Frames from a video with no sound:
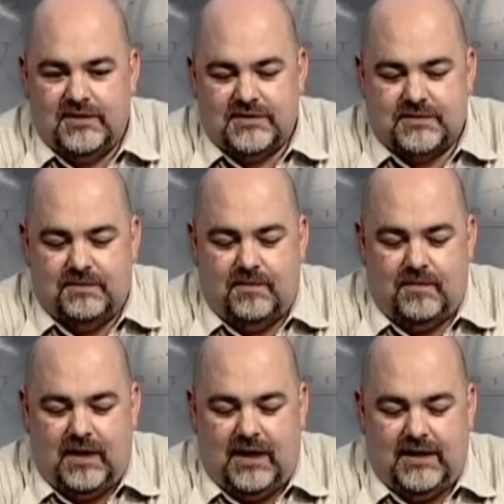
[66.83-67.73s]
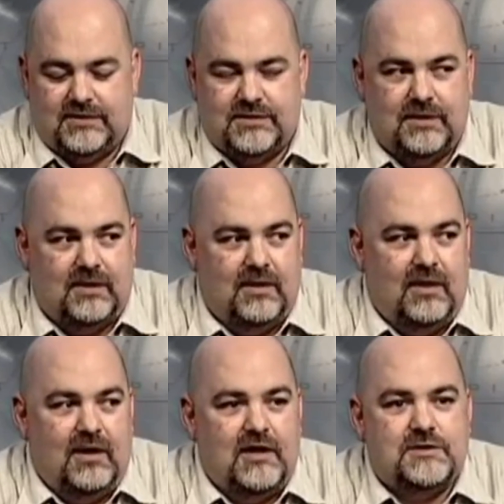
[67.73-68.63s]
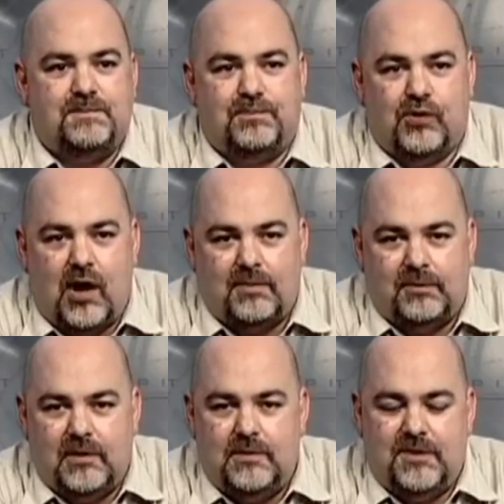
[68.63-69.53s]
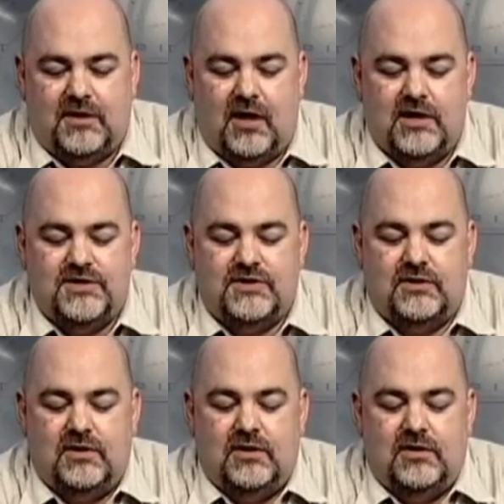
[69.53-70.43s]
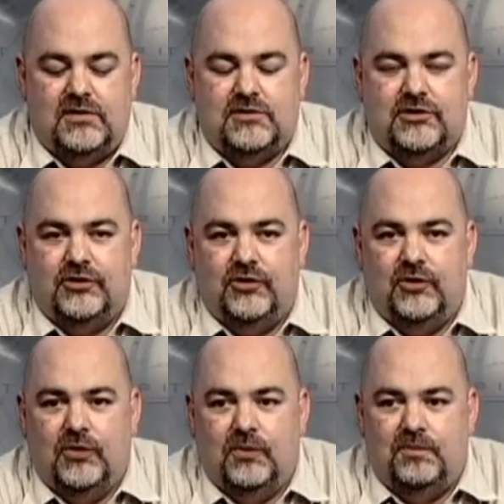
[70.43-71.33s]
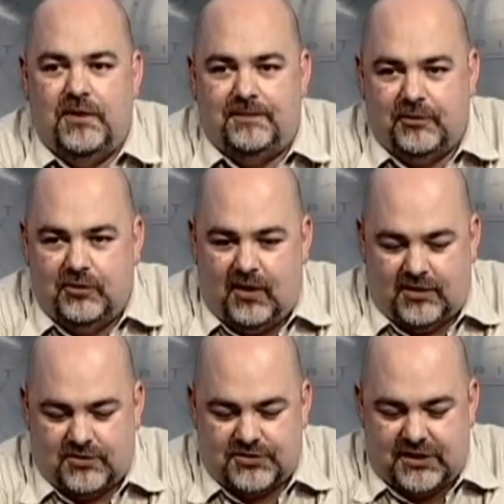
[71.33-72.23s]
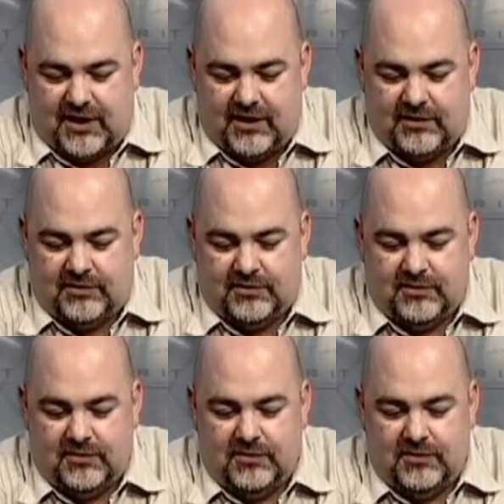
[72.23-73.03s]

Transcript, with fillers: with this, and it's it's probably because to people who understand